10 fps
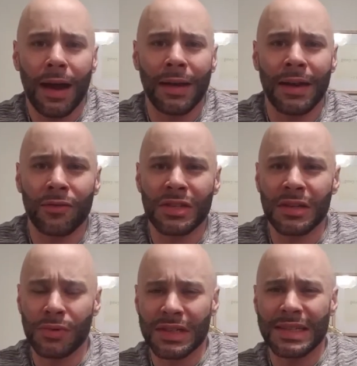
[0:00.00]
I never
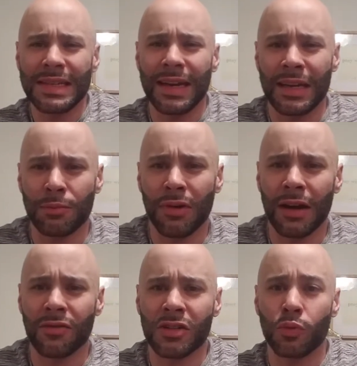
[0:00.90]
seen any
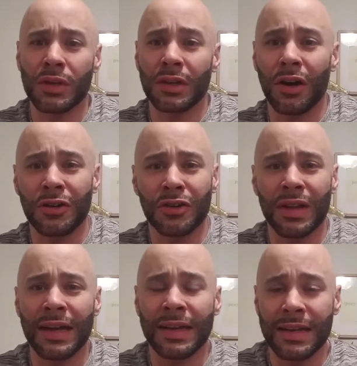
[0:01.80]
progress with the
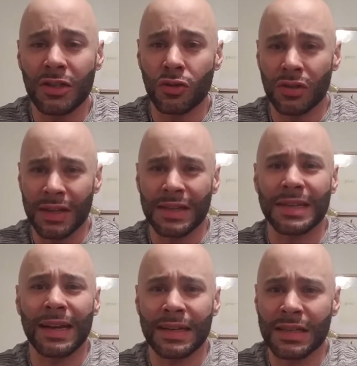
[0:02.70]
underlying issues of the
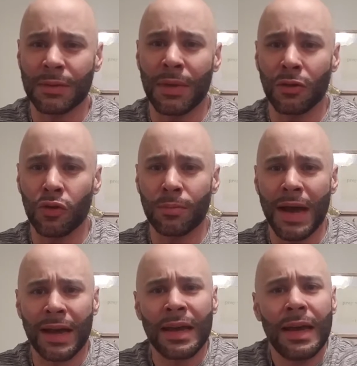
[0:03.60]
tightness in my lower
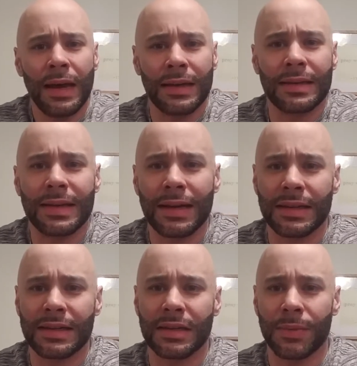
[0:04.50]
back and the
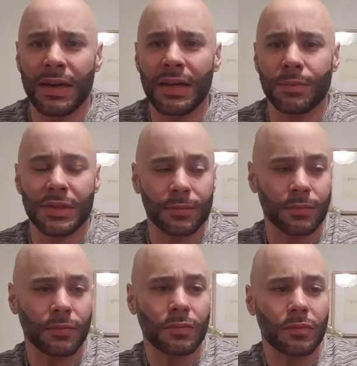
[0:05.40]
tightness in my hips.
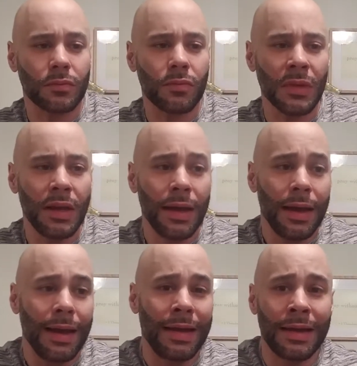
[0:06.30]

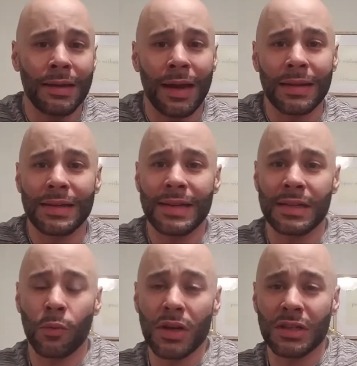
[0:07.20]
And on the days I
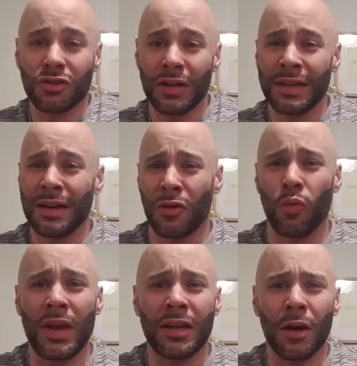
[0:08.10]
wasn't training, I'd
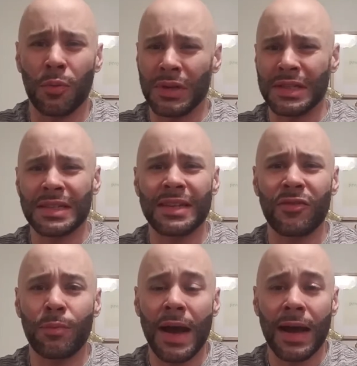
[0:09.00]
wake up with a
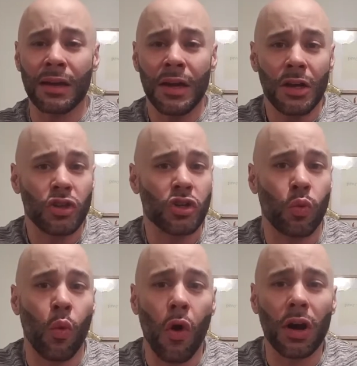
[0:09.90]
stiff back. Just
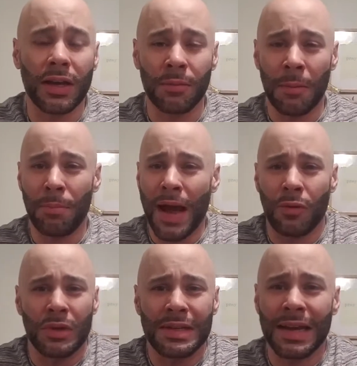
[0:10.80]
walking, my back
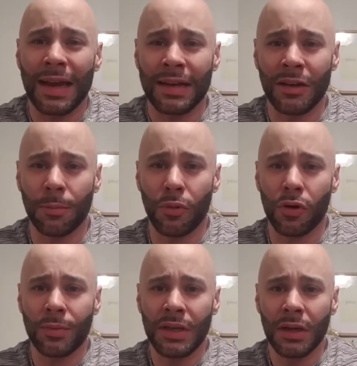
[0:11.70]
would tighten up
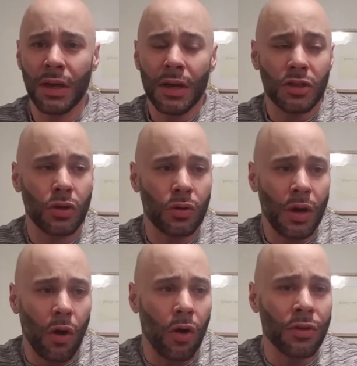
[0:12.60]
on me. So
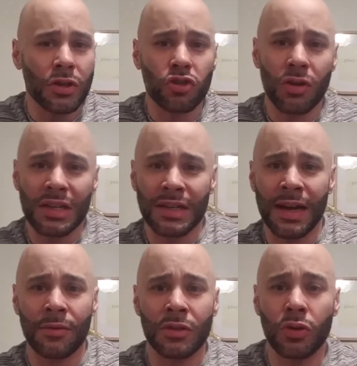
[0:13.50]
all the stretching
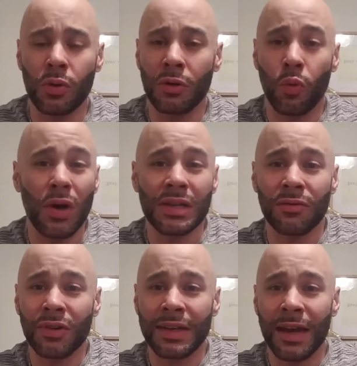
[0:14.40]
I was doing wasn't
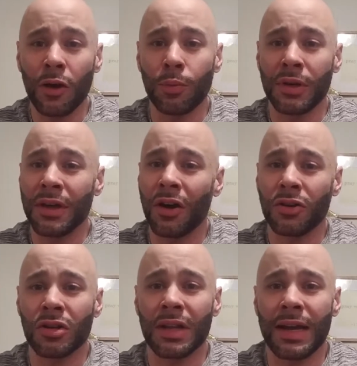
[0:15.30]
really helping the
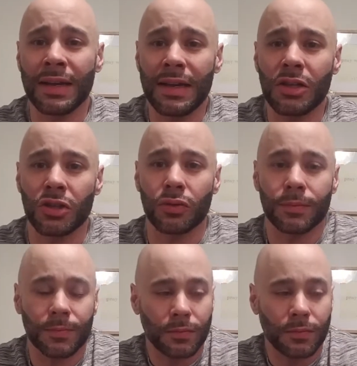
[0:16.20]
underlying issue.